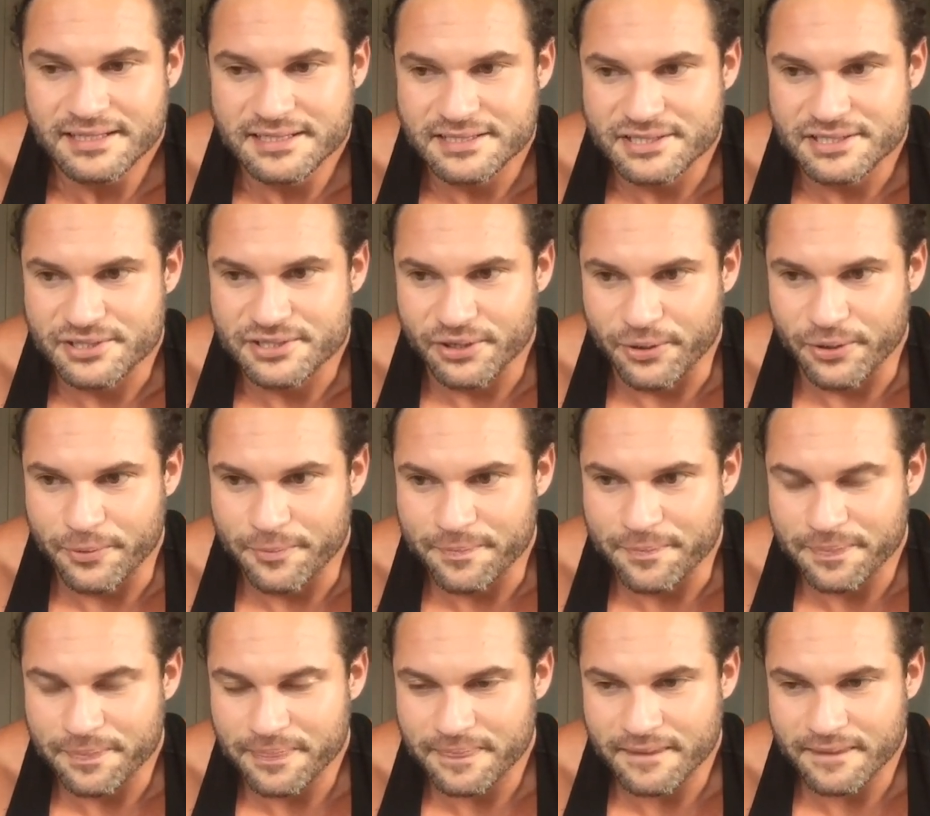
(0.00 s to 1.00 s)
So
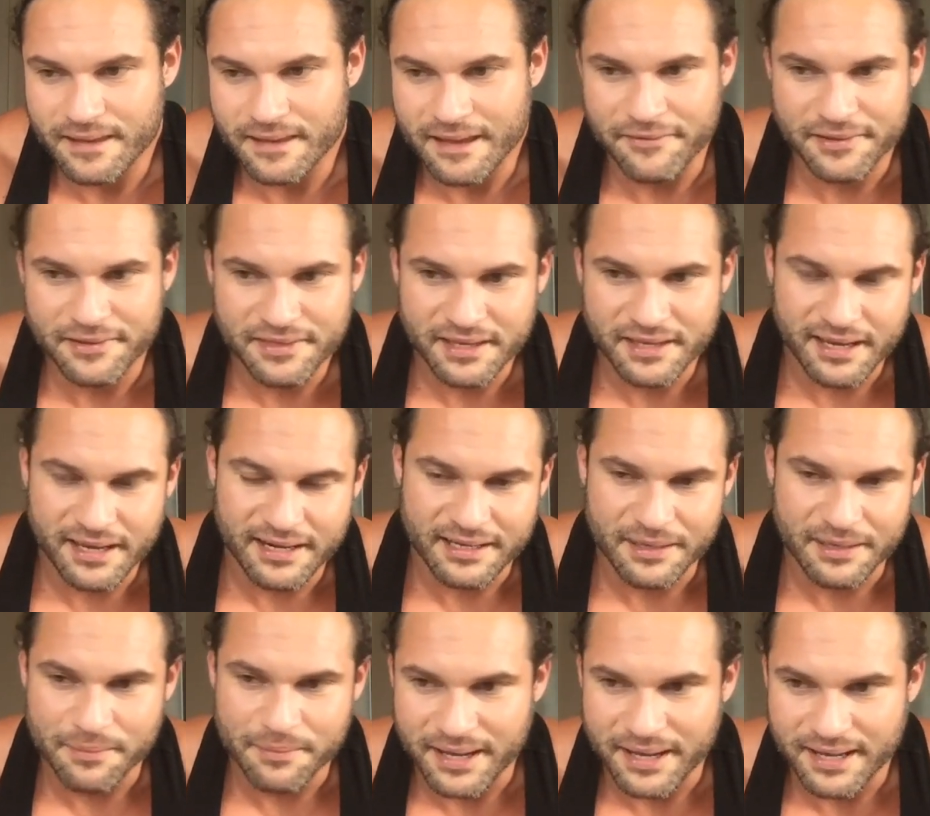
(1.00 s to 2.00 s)
everything kind of
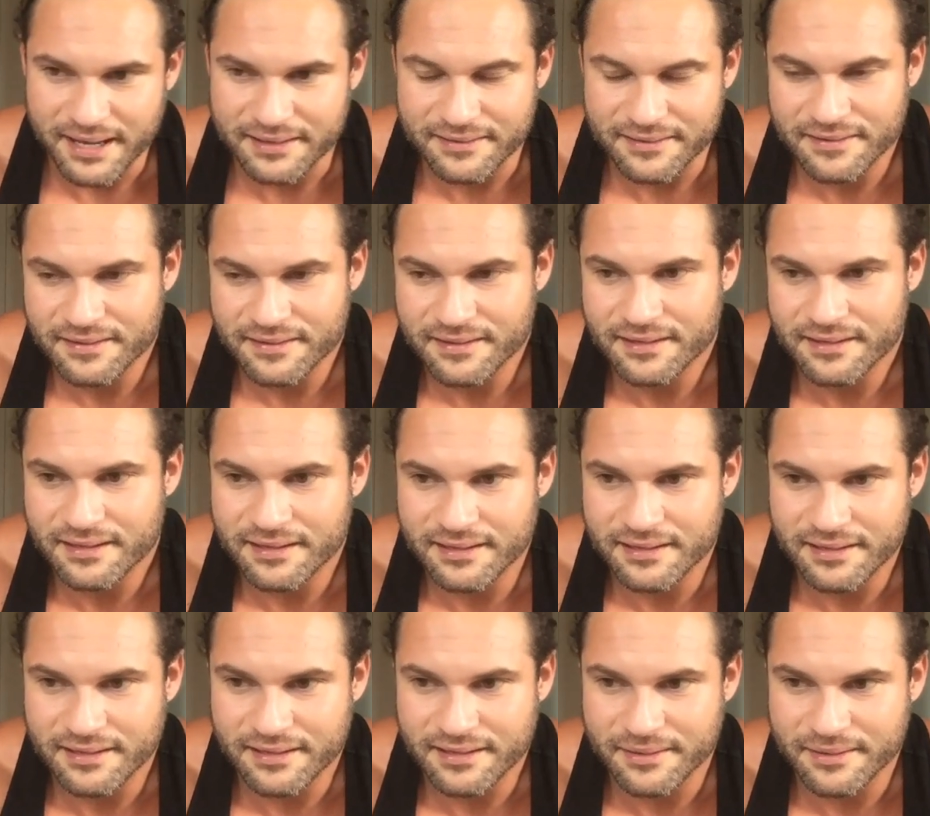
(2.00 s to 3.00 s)
combined
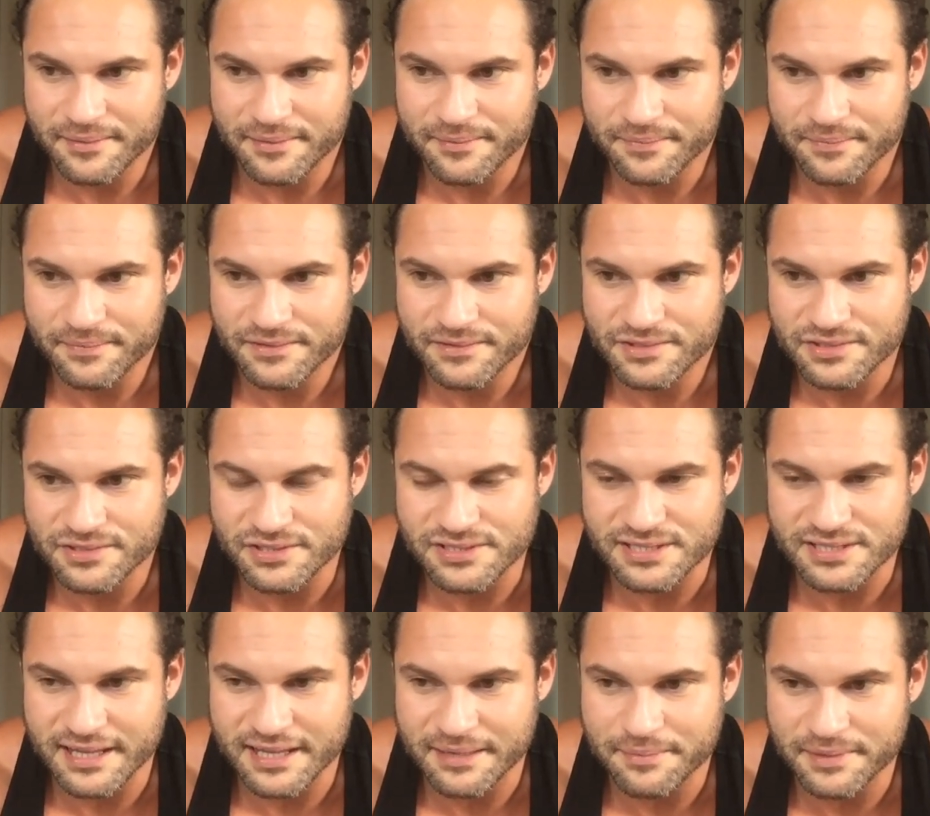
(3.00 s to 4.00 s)

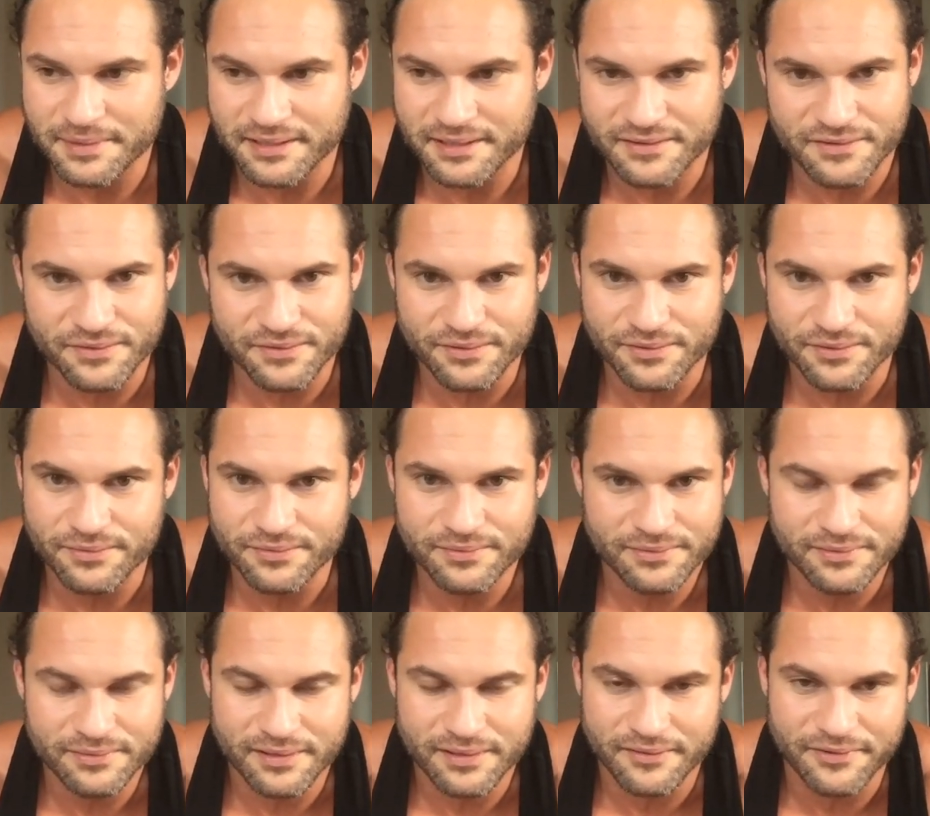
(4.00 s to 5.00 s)
just led me to
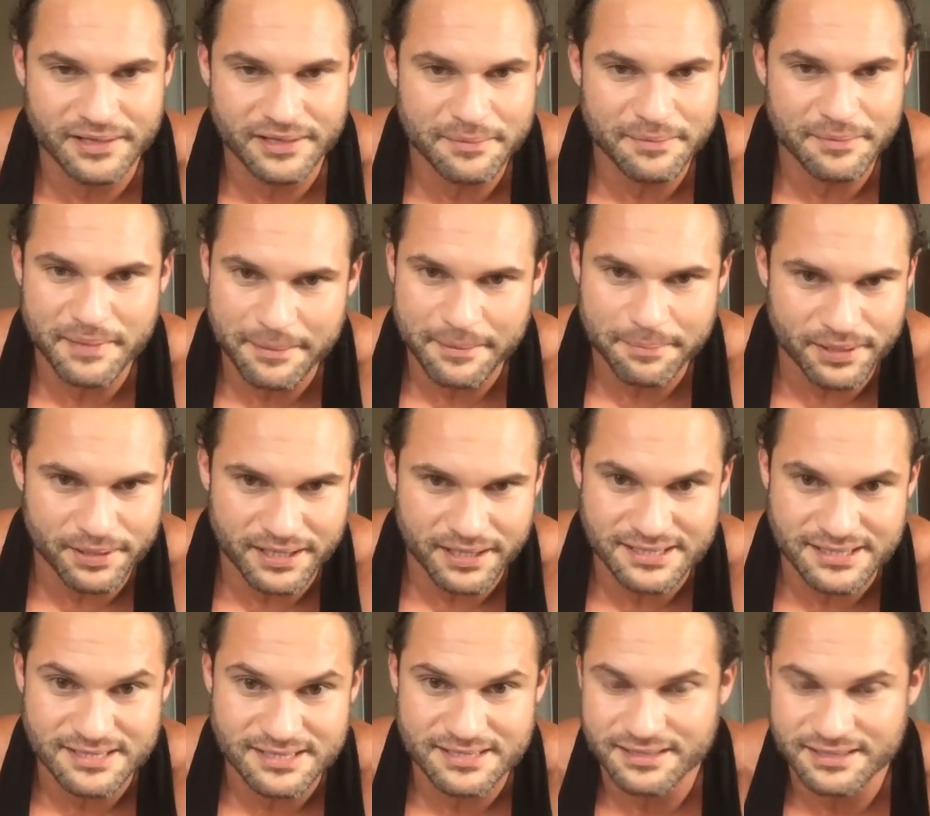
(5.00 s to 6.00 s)
a really bad
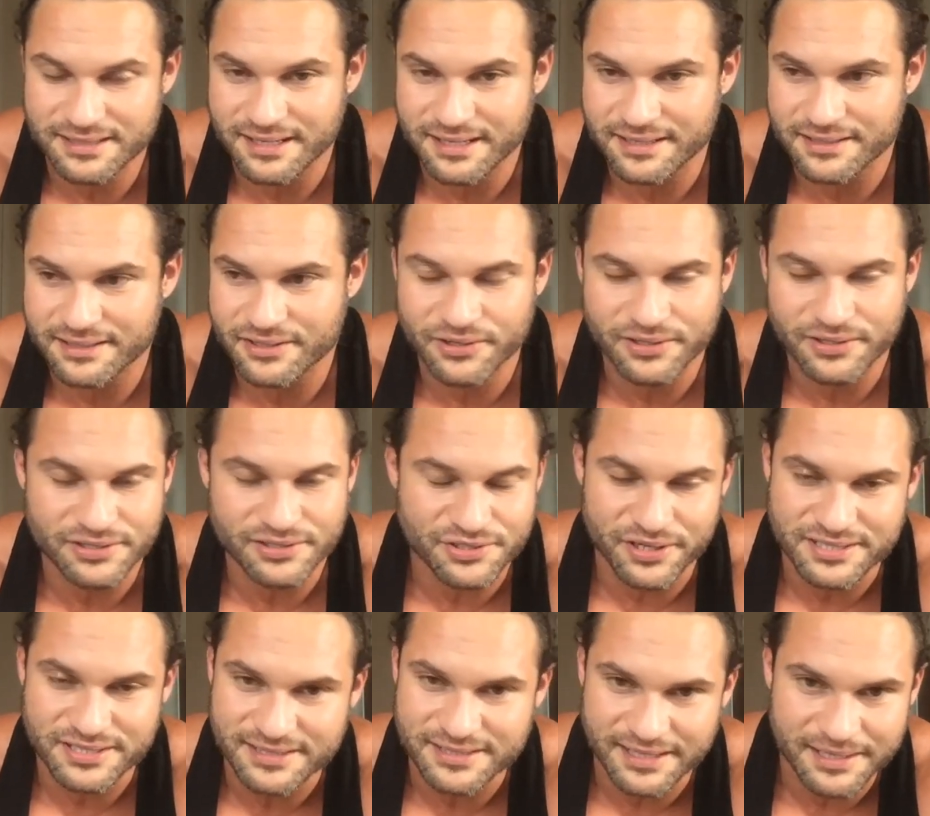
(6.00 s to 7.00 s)
place. I couldn't
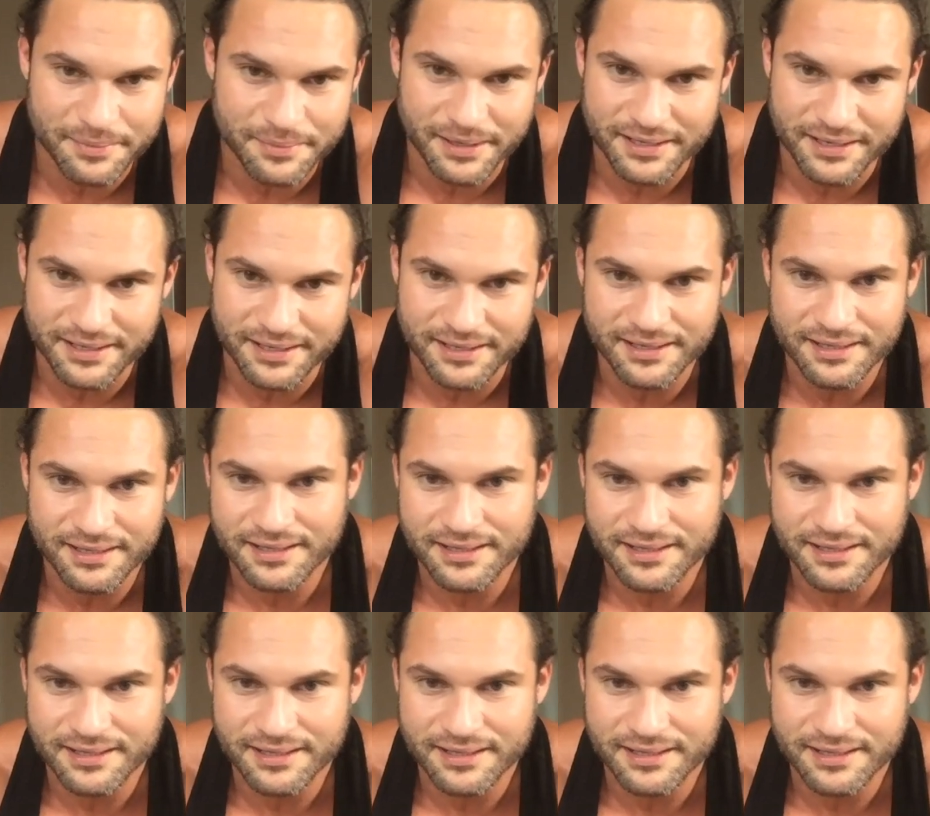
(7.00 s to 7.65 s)
trust anybody.